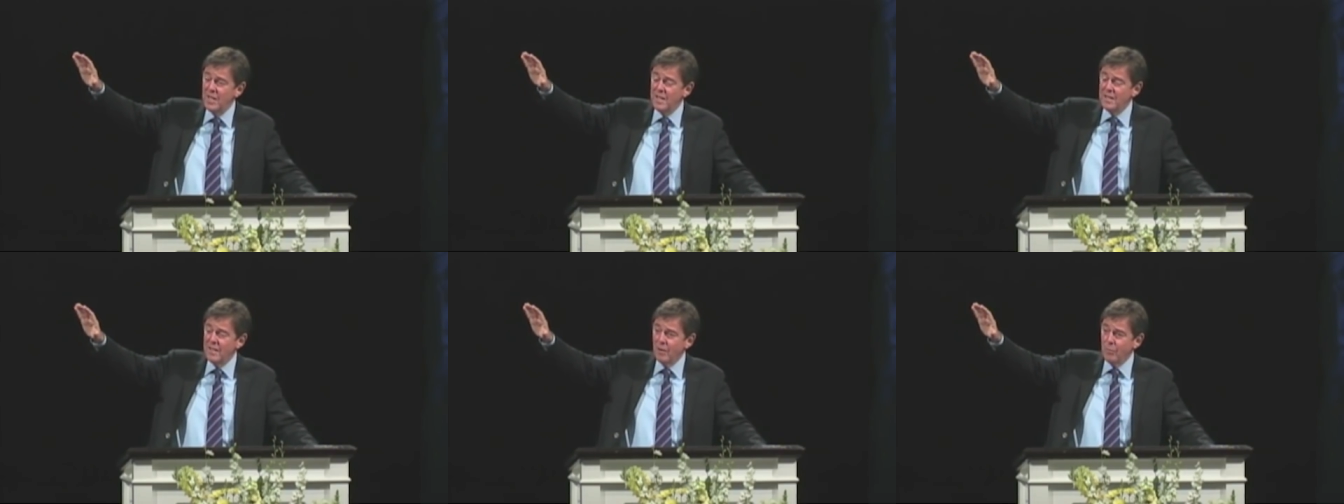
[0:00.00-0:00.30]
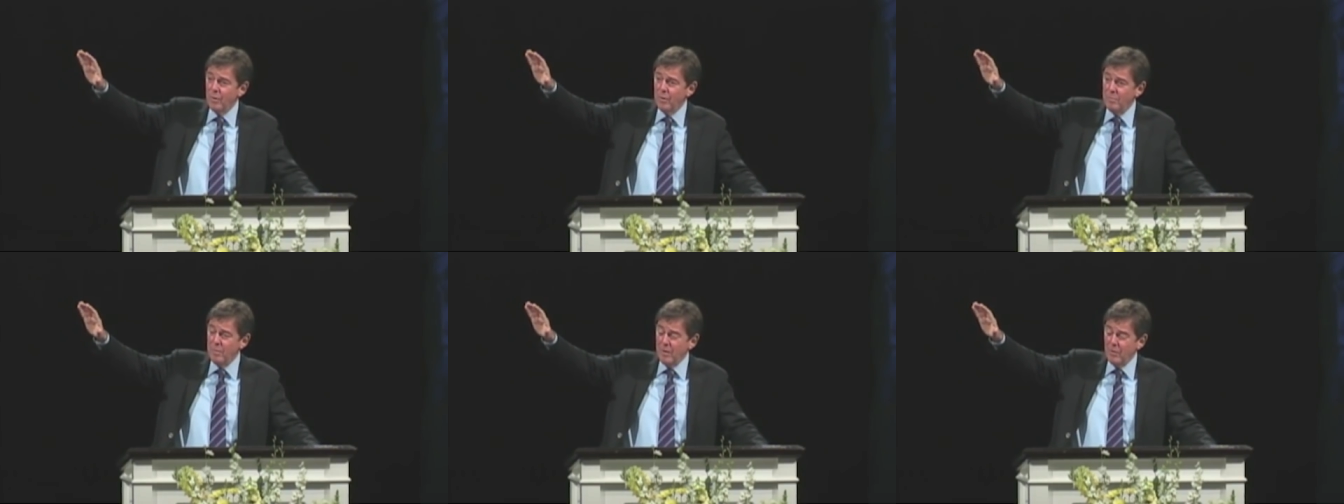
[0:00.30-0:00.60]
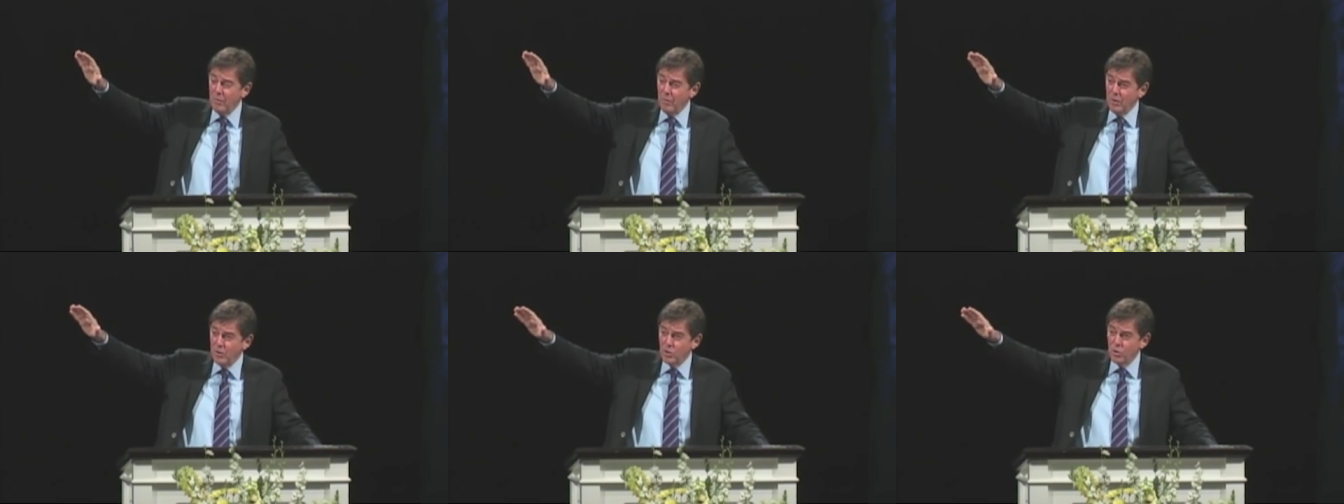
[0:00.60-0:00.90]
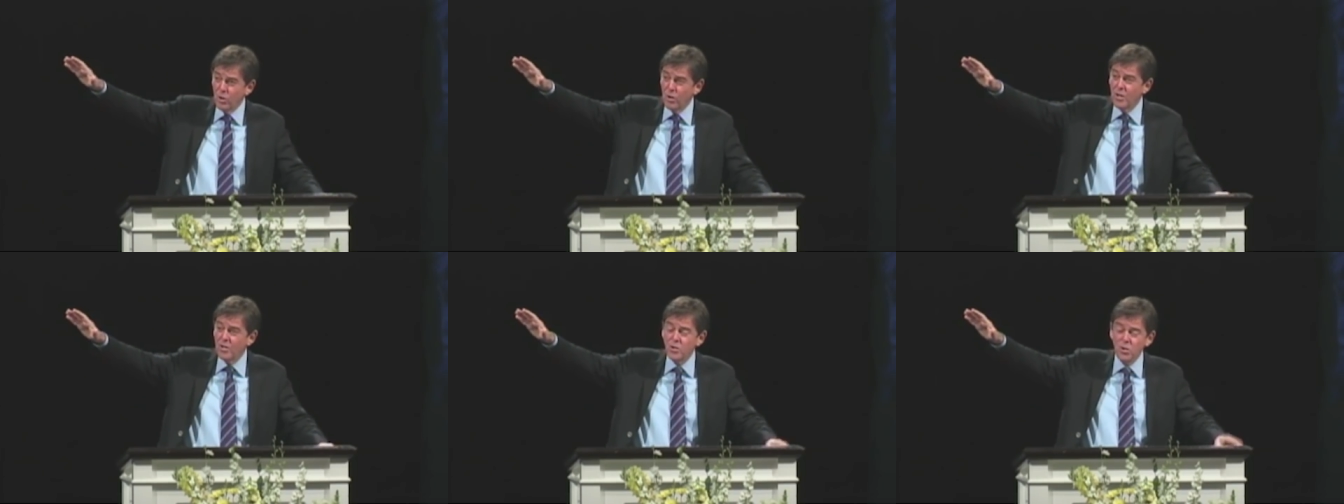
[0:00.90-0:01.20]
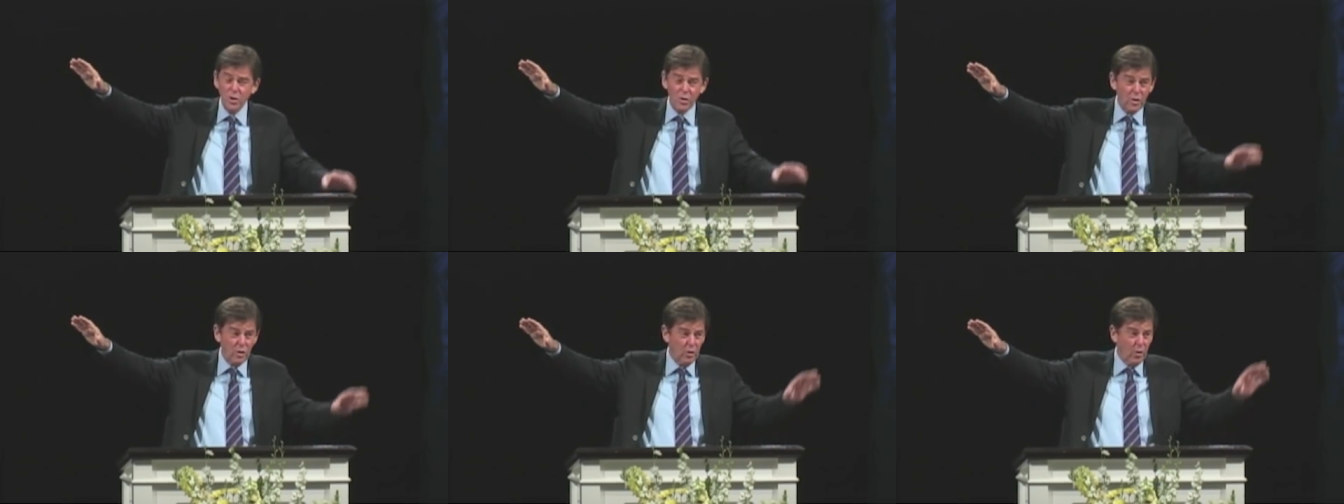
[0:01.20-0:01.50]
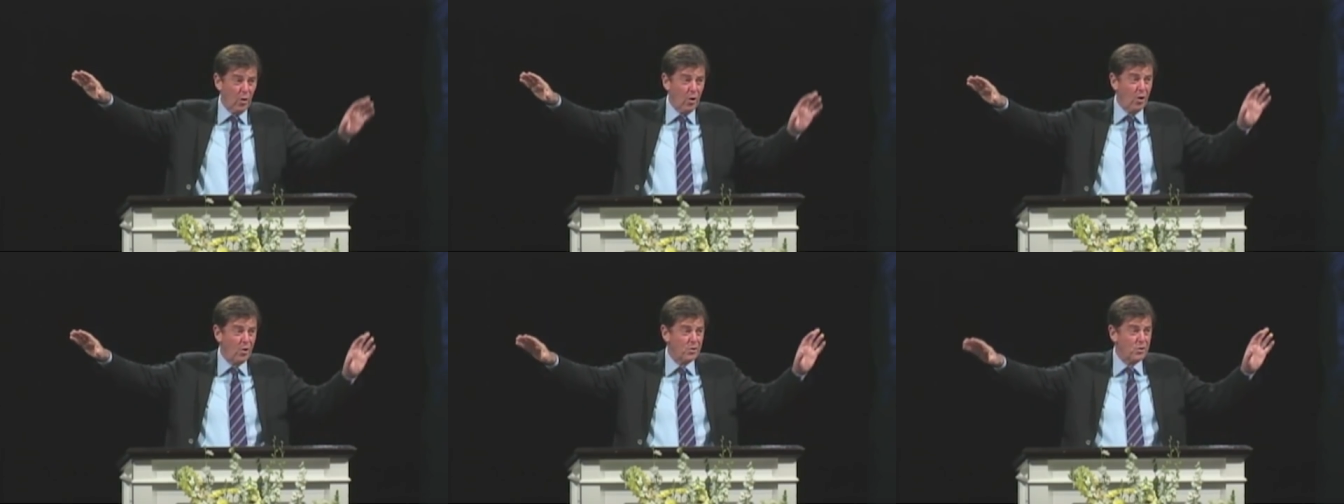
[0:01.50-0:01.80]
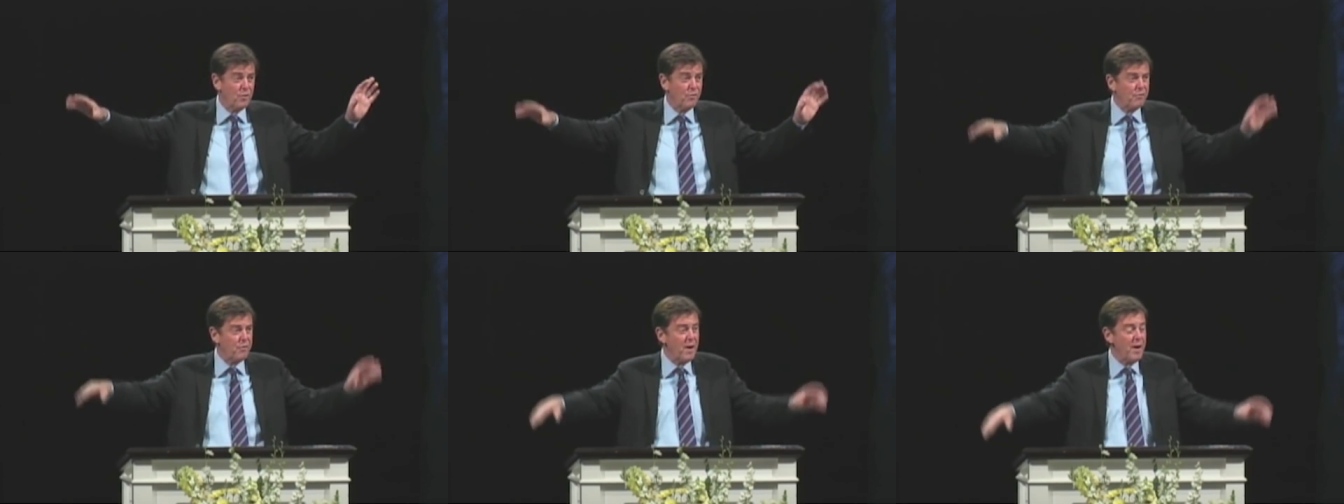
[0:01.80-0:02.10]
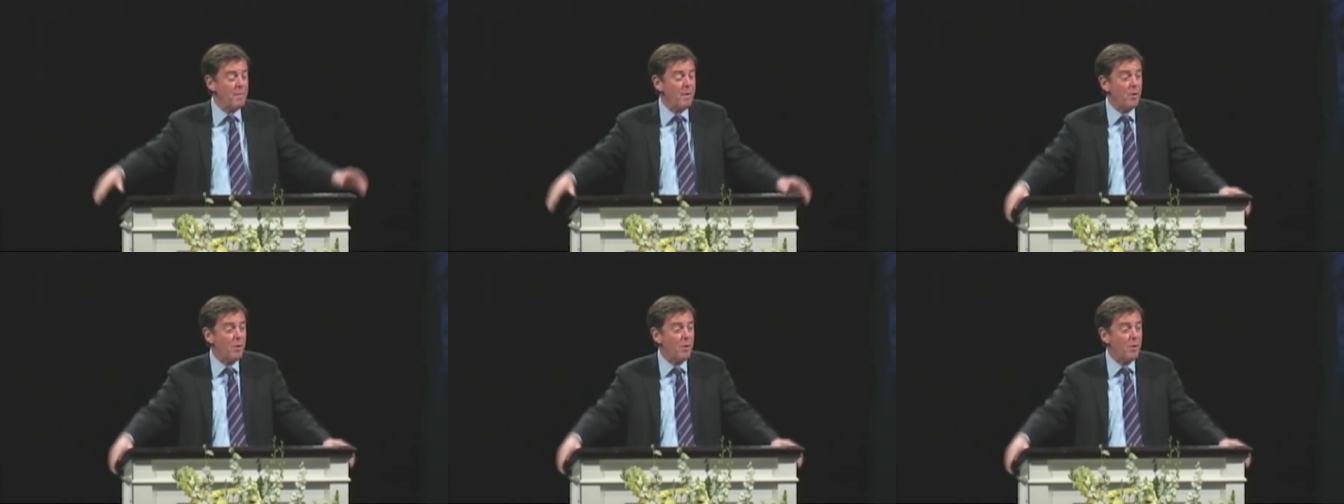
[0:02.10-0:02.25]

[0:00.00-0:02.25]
that we be returned to the law to frame